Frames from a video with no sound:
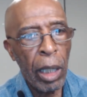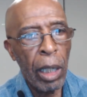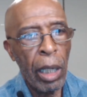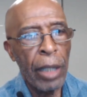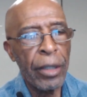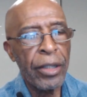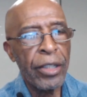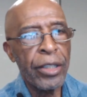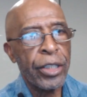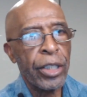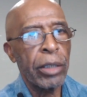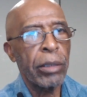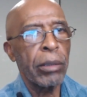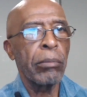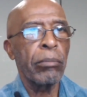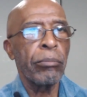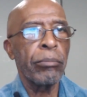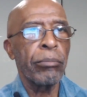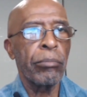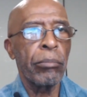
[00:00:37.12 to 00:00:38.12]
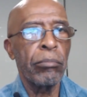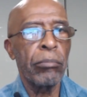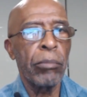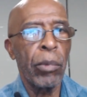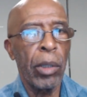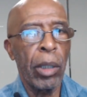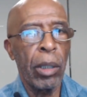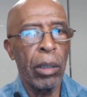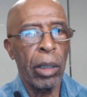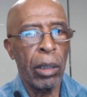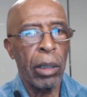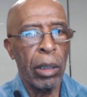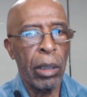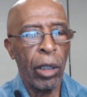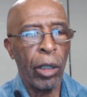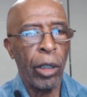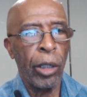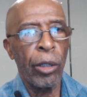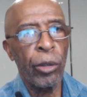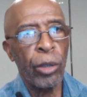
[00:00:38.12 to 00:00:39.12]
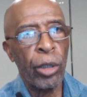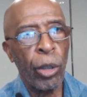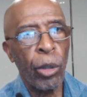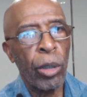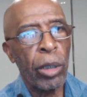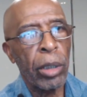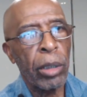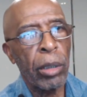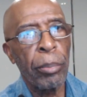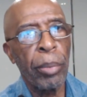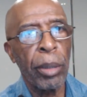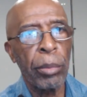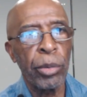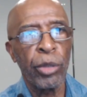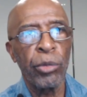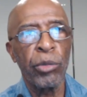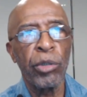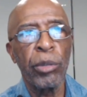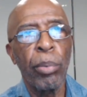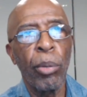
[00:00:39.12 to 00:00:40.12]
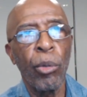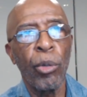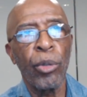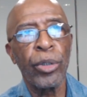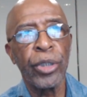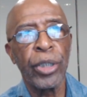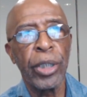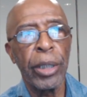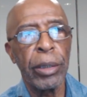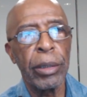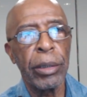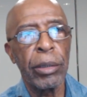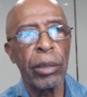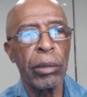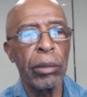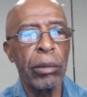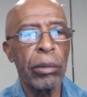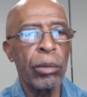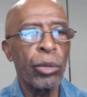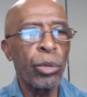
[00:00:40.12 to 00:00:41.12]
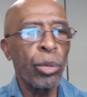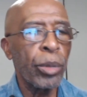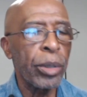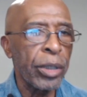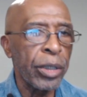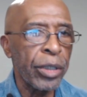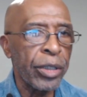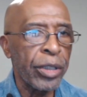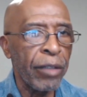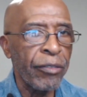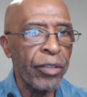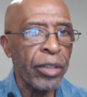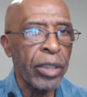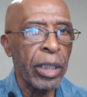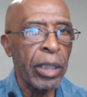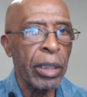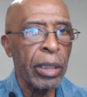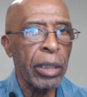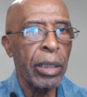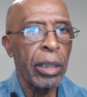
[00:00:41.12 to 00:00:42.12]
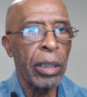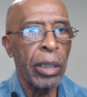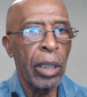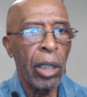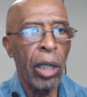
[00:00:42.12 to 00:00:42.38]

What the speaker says: And this occurred according to published reports in 2017